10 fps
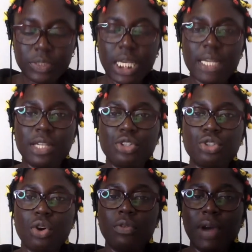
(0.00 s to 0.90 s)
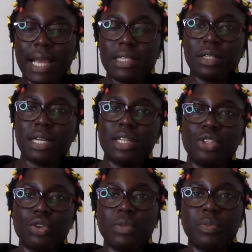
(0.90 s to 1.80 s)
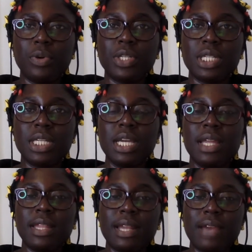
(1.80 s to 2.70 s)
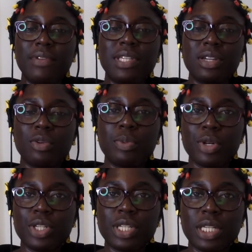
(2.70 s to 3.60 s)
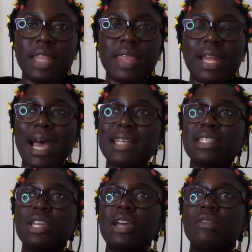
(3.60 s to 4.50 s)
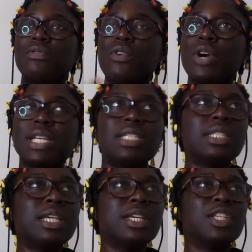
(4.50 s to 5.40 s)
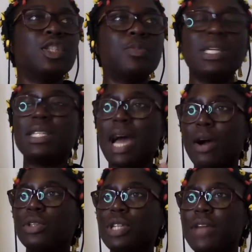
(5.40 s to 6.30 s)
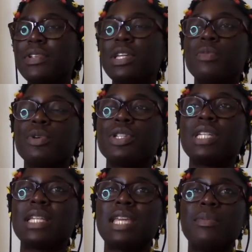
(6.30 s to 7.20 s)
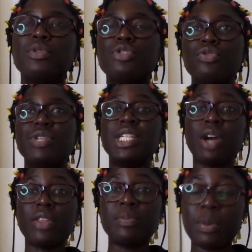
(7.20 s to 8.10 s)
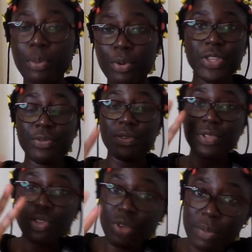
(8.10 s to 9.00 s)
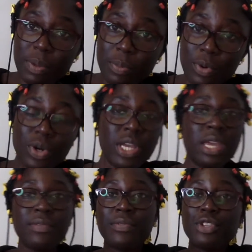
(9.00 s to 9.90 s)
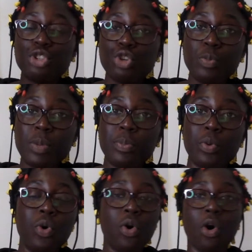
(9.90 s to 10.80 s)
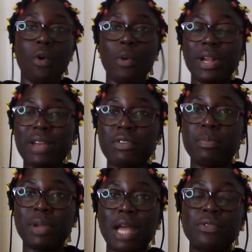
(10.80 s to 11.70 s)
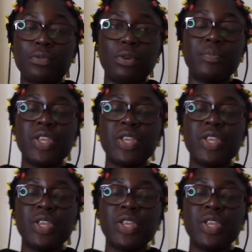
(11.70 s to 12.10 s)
It is so vital, it is so important that every single person that has a voice speaks out. Every single person that's able to reach other people, even if it's three people, even if it's two people, on whatever platform,